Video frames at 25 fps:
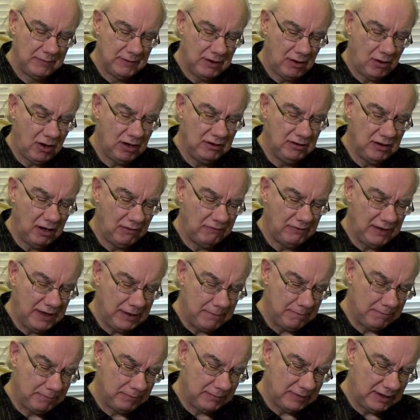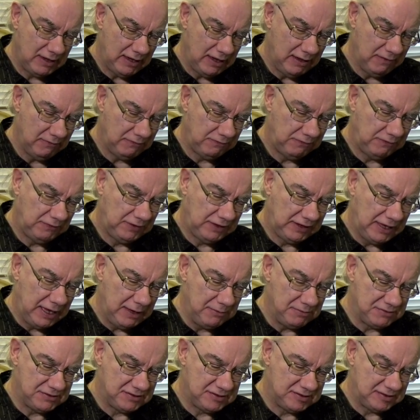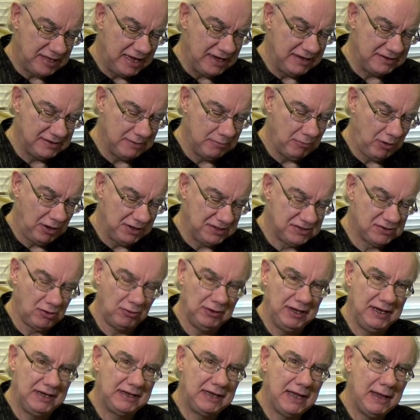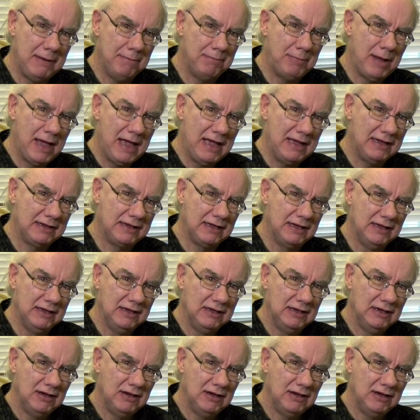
I love it. It stays in my Sony kit bag.